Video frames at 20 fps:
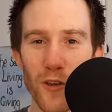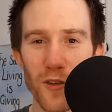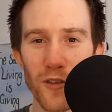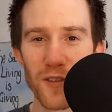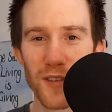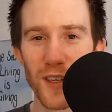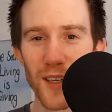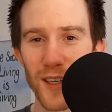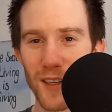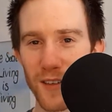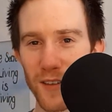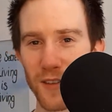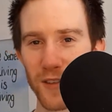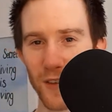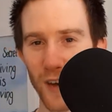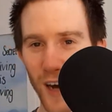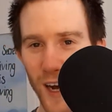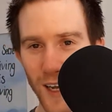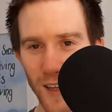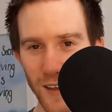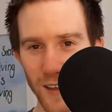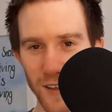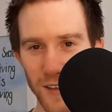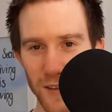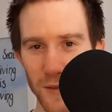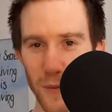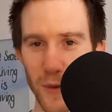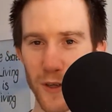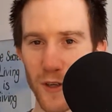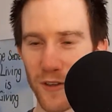you sit in
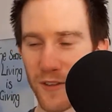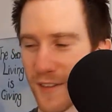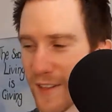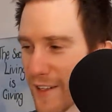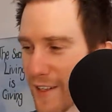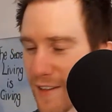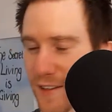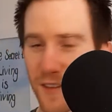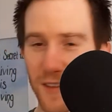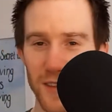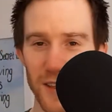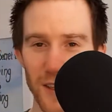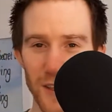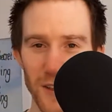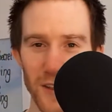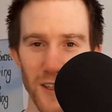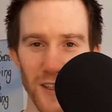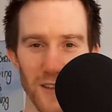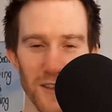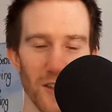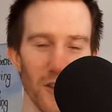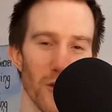silence, when you sit in stillness